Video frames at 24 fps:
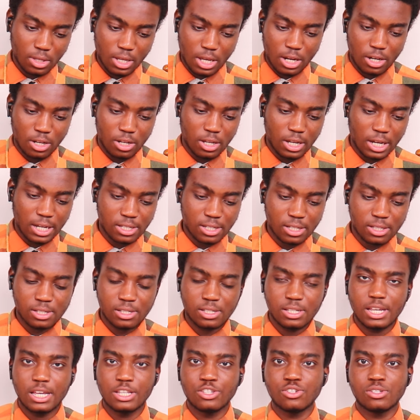And you guys can
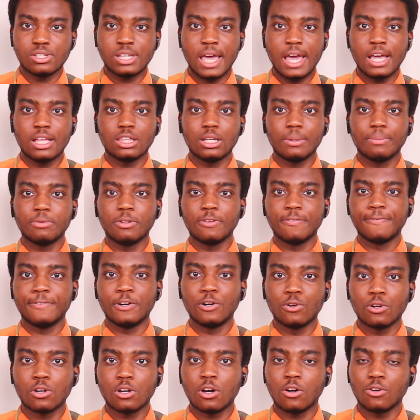see it just hanged up the
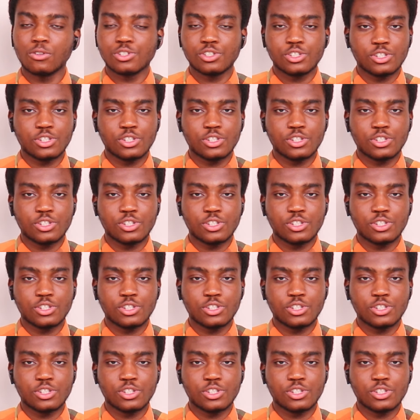phone call.